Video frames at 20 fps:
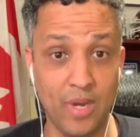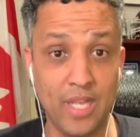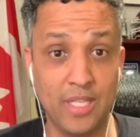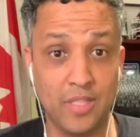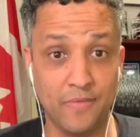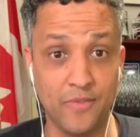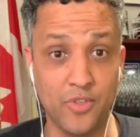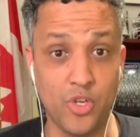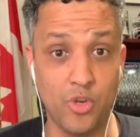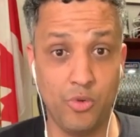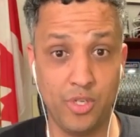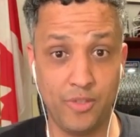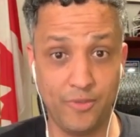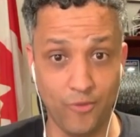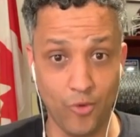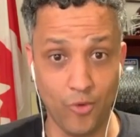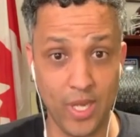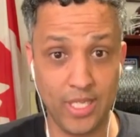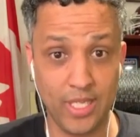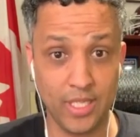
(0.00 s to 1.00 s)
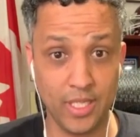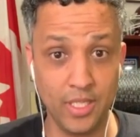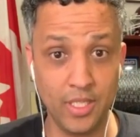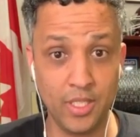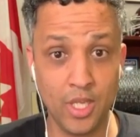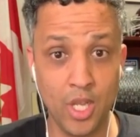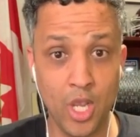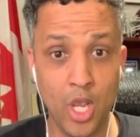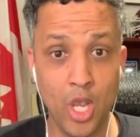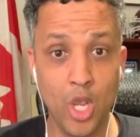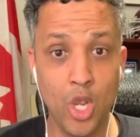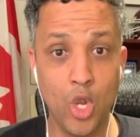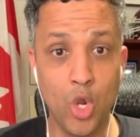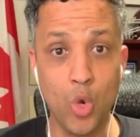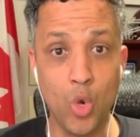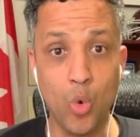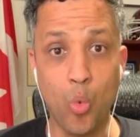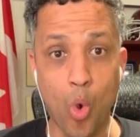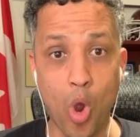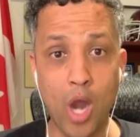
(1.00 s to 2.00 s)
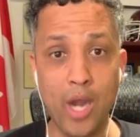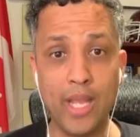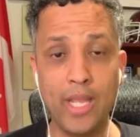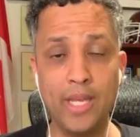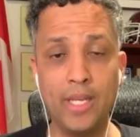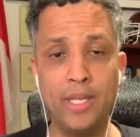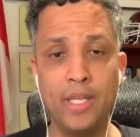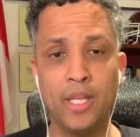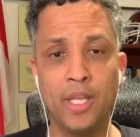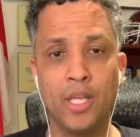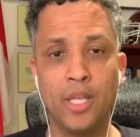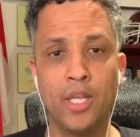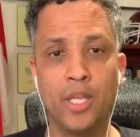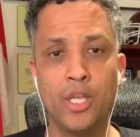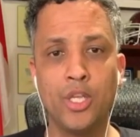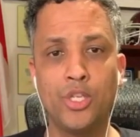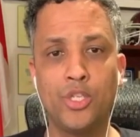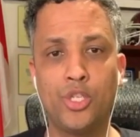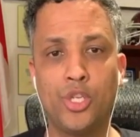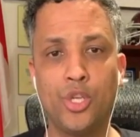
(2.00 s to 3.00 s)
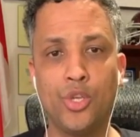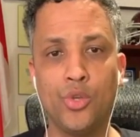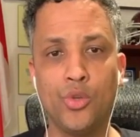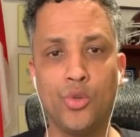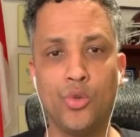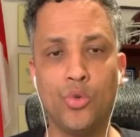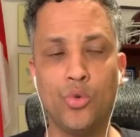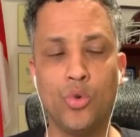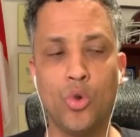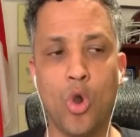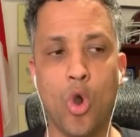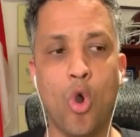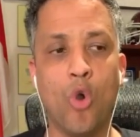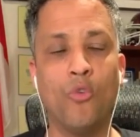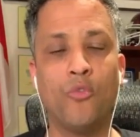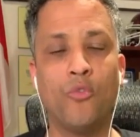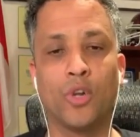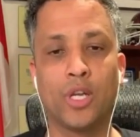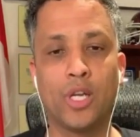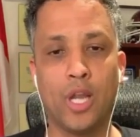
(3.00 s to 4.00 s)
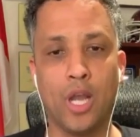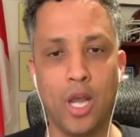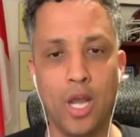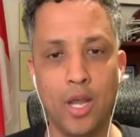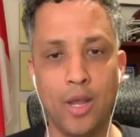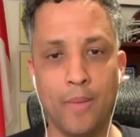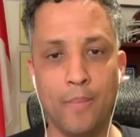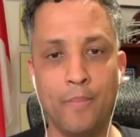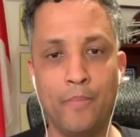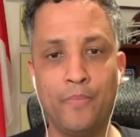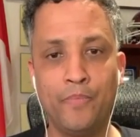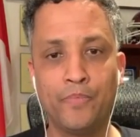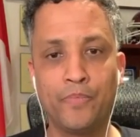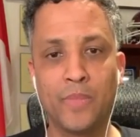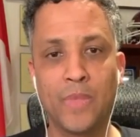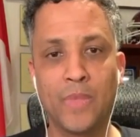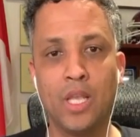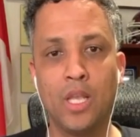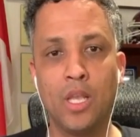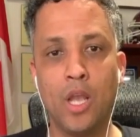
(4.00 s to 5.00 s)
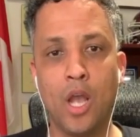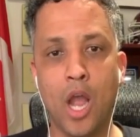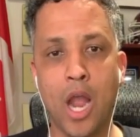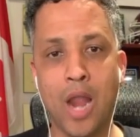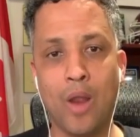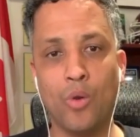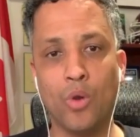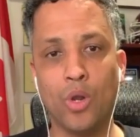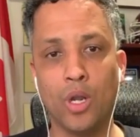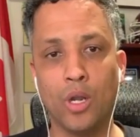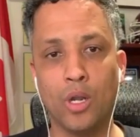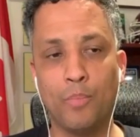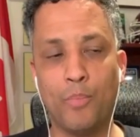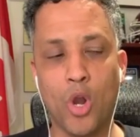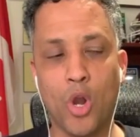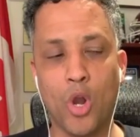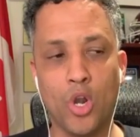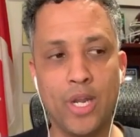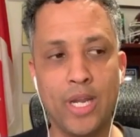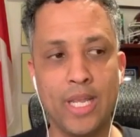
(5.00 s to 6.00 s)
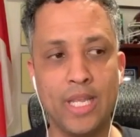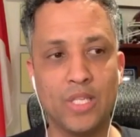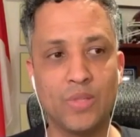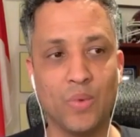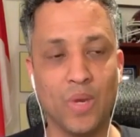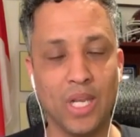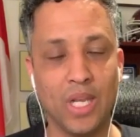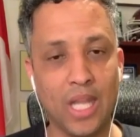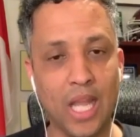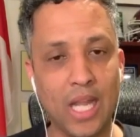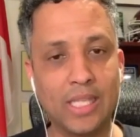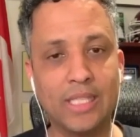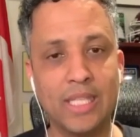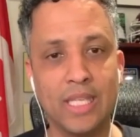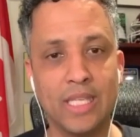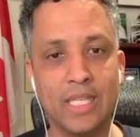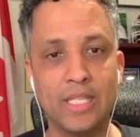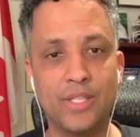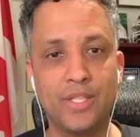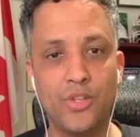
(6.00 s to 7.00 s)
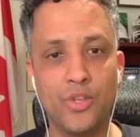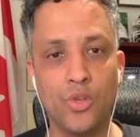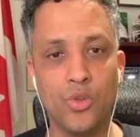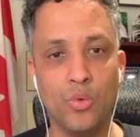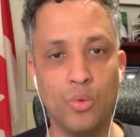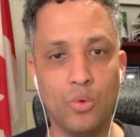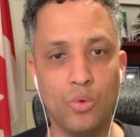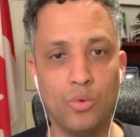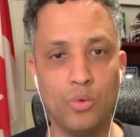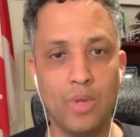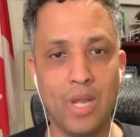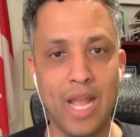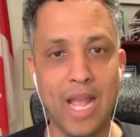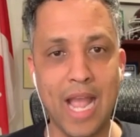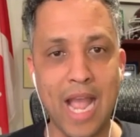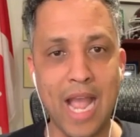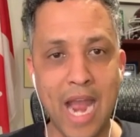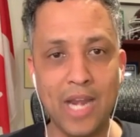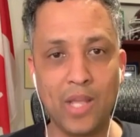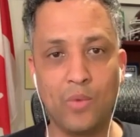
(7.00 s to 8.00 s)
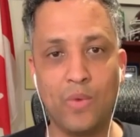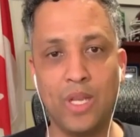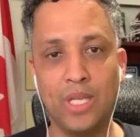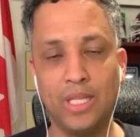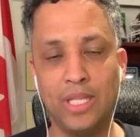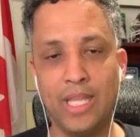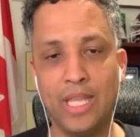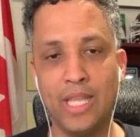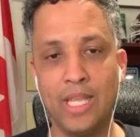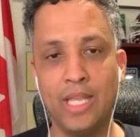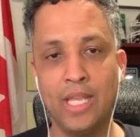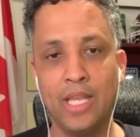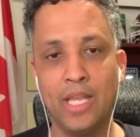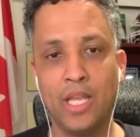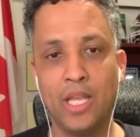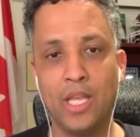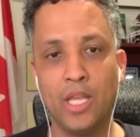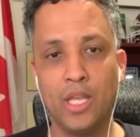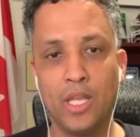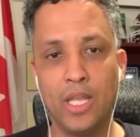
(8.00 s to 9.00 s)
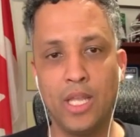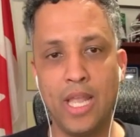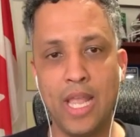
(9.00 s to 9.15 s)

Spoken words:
progressive Jewish voices who wanted to overcome our party's reluctance to adequately